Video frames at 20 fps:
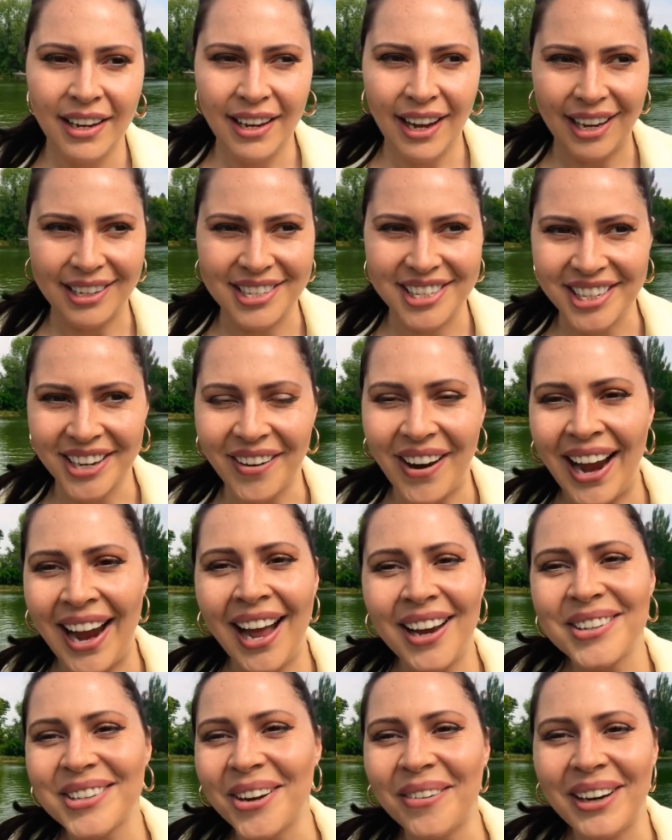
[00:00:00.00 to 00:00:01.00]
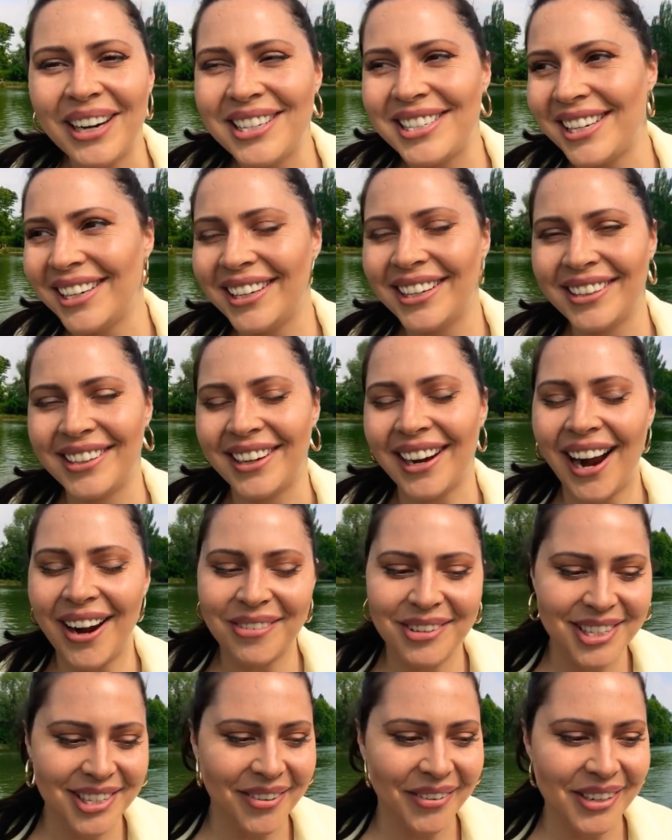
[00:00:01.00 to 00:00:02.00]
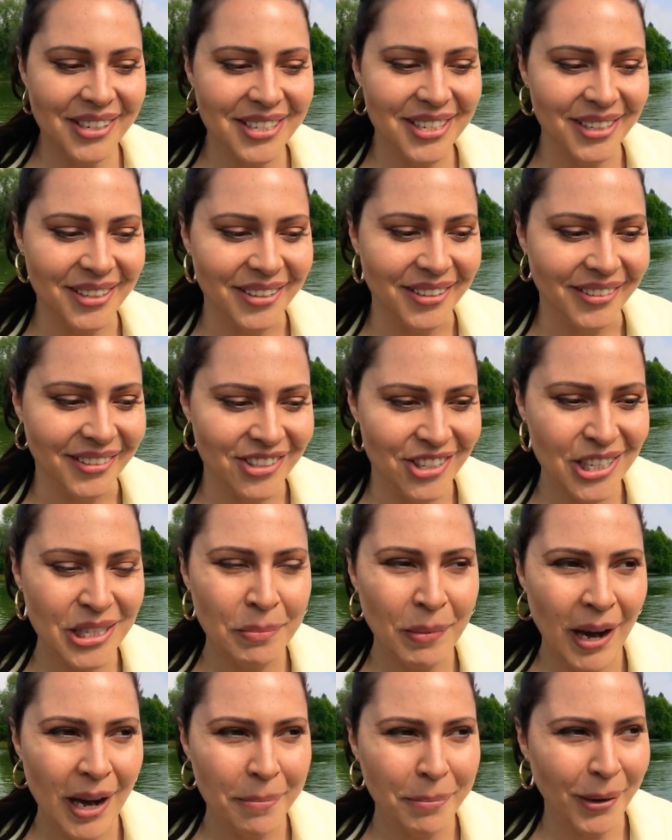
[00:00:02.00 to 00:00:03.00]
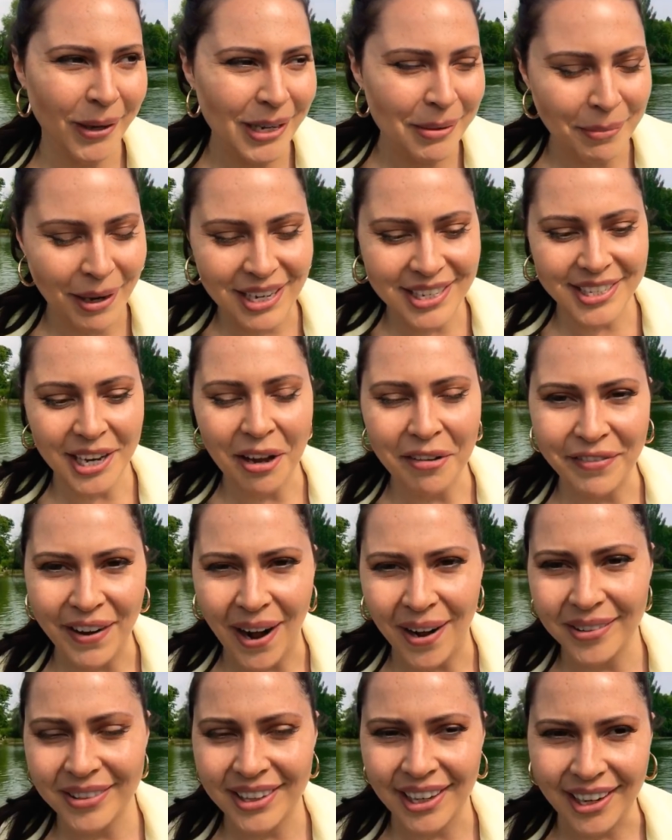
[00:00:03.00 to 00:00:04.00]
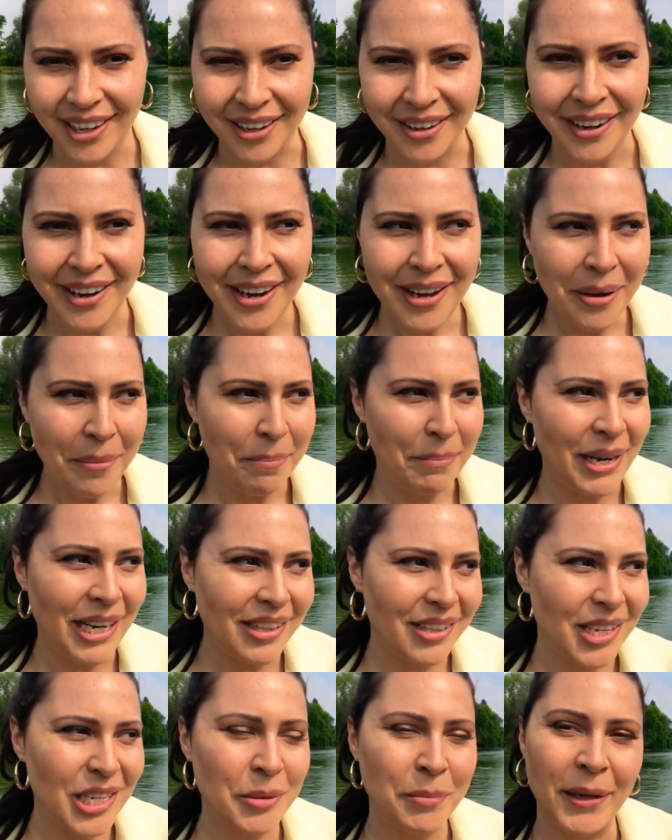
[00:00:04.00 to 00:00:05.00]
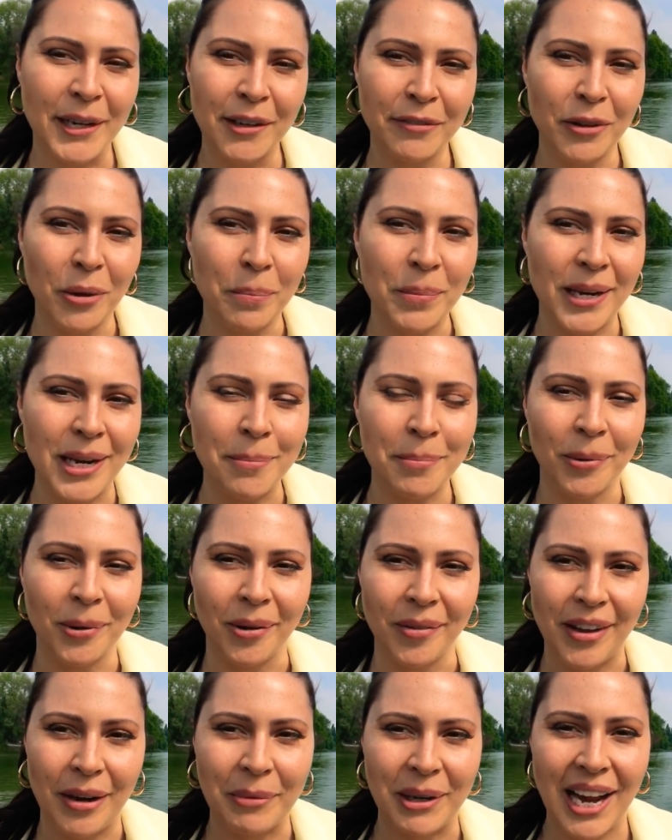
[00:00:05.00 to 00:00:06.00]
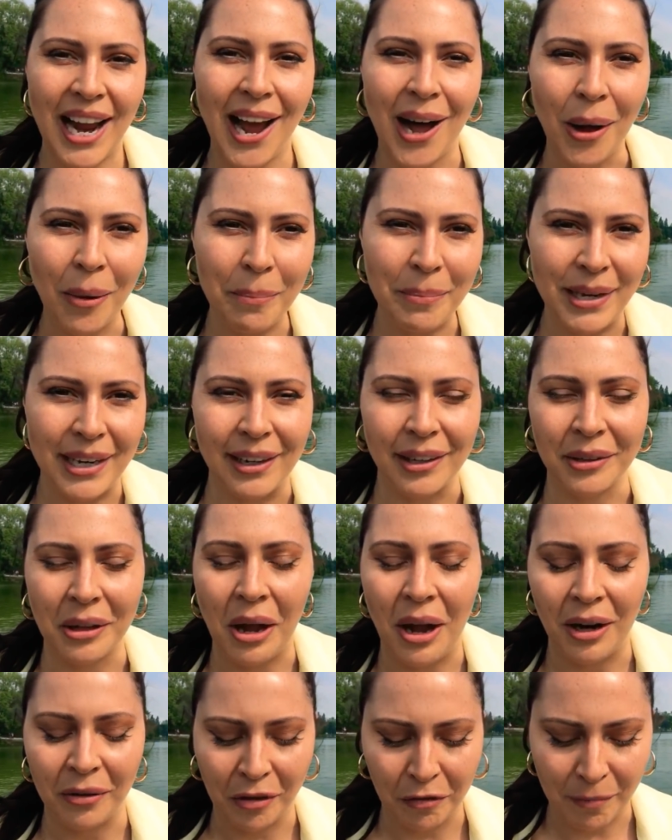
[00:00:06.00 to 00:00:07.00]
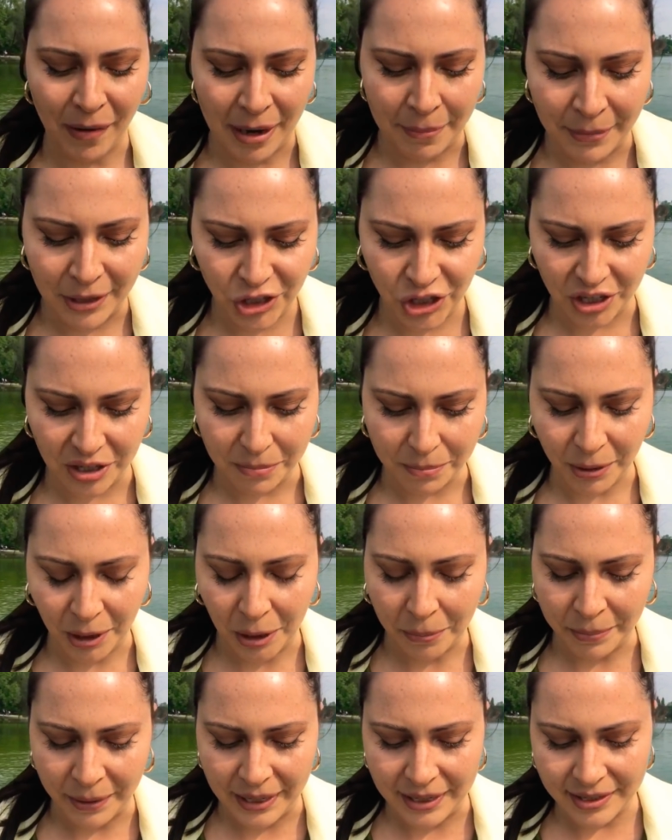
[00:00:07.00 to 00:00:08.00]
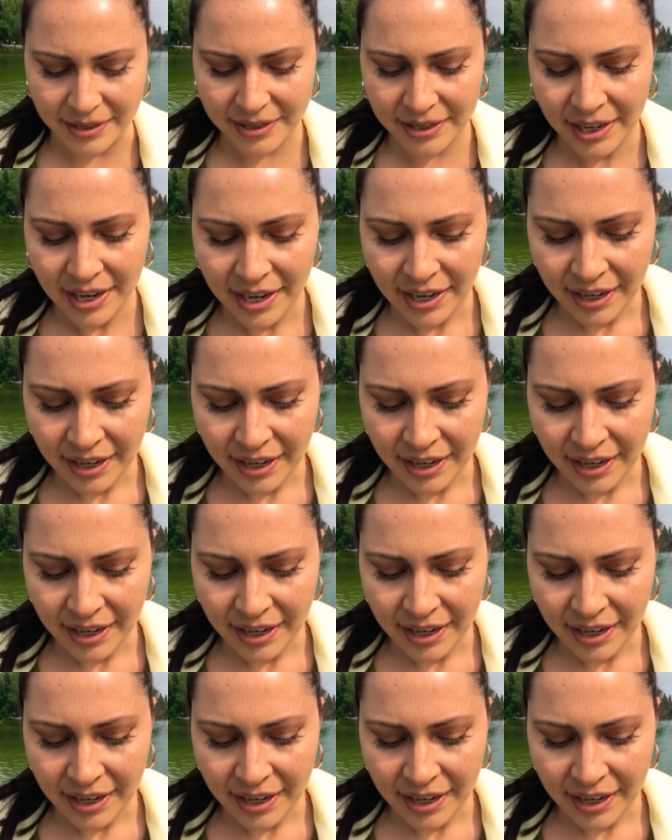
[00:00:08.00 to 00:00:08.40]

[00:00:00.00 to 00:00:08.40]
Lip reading: And so I had no idea that I was going to, just by putting myself out there, meet these beautiful people that would help me along with my mission and purpose.